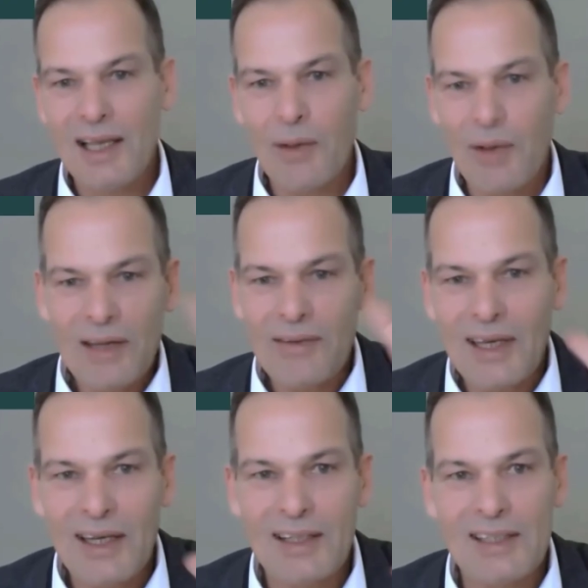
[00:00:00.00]
I wonder if they're
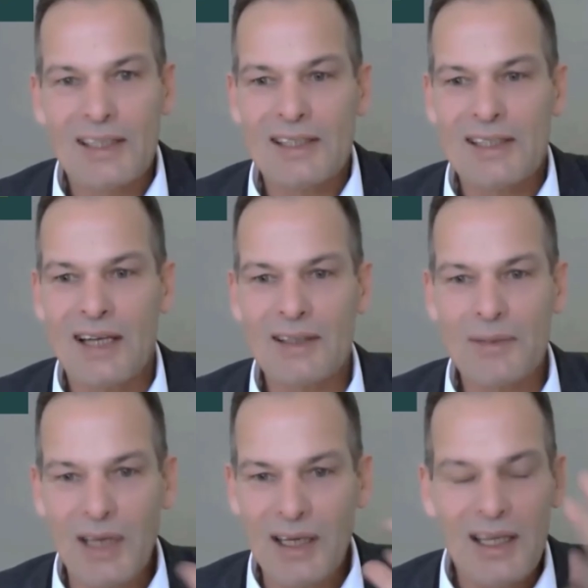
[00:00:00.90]
going to shout.
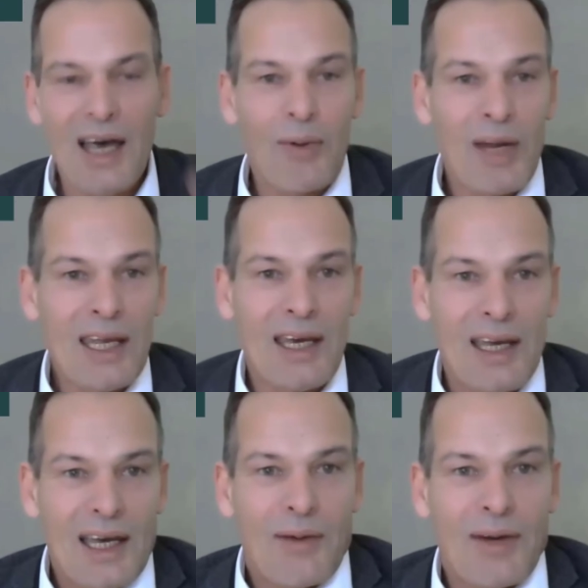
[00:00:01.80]
At, I wonder,
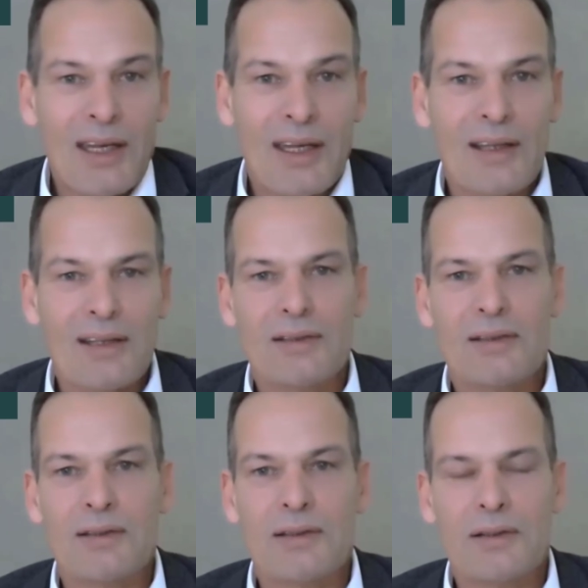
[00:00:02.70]
I wonder.
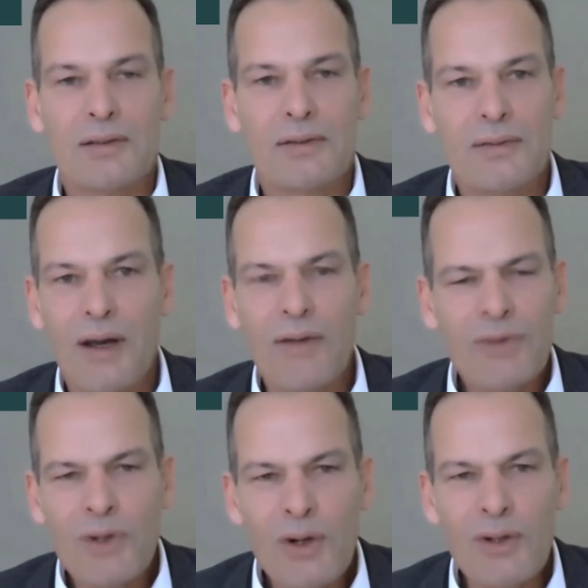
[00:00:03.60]
Of
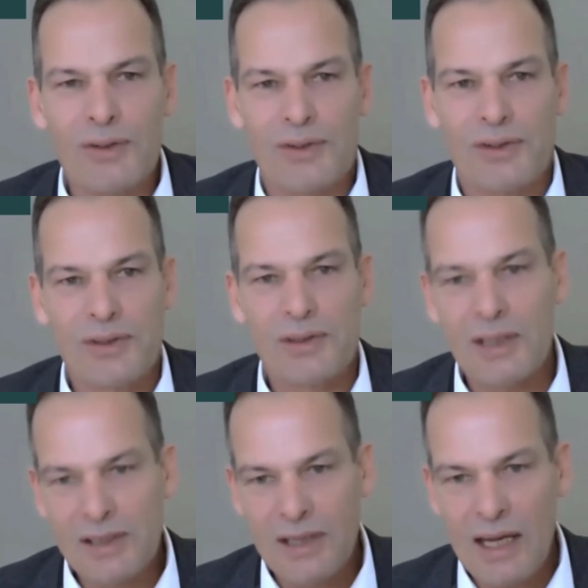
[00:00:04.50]
course,
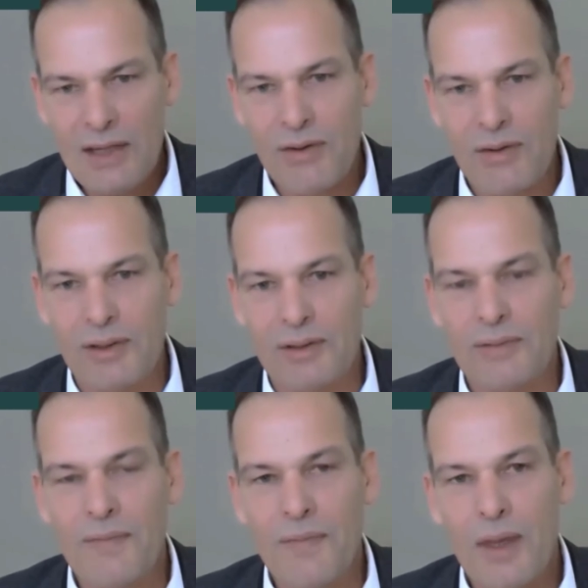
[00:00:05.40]
it's natural.
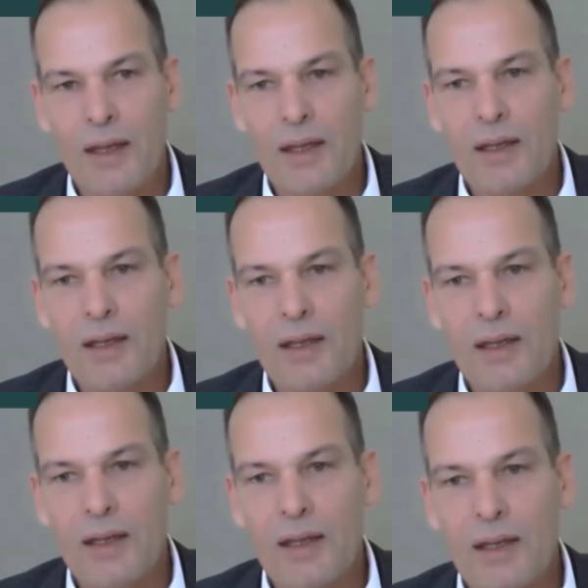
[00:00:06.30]
What's the
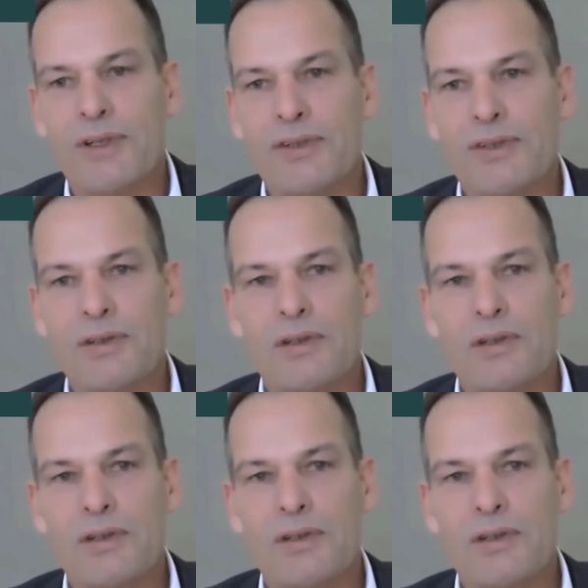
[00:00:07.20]
difference?